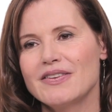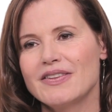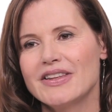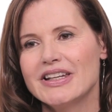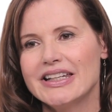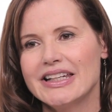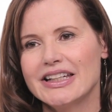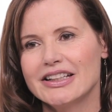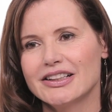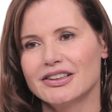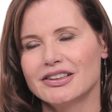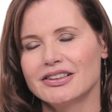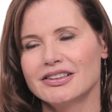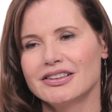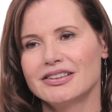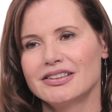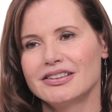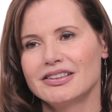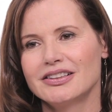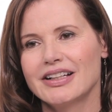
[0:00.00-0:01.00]
the needle
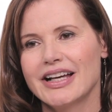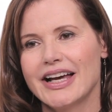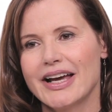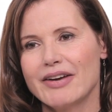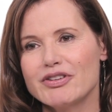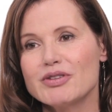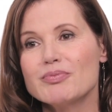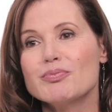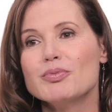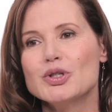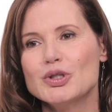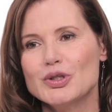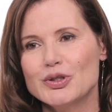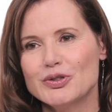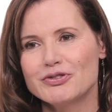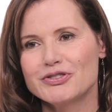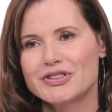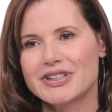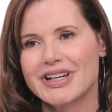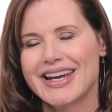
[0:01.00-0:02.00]
having
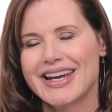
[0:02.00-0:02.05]
moved.